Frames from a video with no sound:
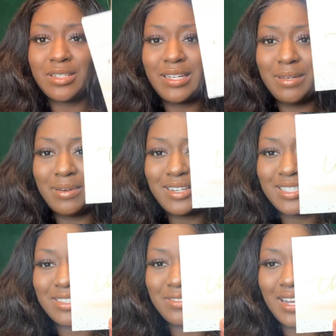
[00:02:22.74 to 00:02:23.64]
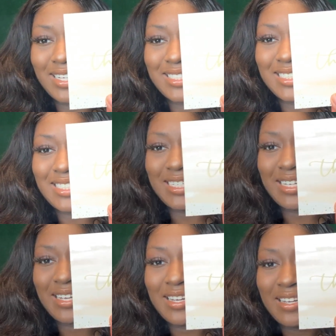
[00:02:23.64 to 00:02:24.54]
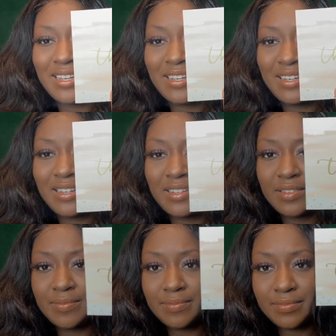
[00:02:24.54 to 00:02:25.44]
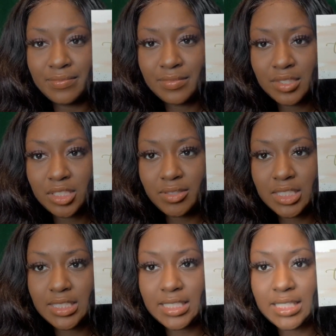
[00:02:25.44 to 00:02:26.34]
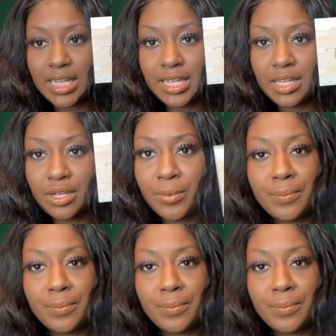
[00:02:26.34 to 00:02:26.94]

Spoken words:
down the brightness so you guys can see. So it just says thank you.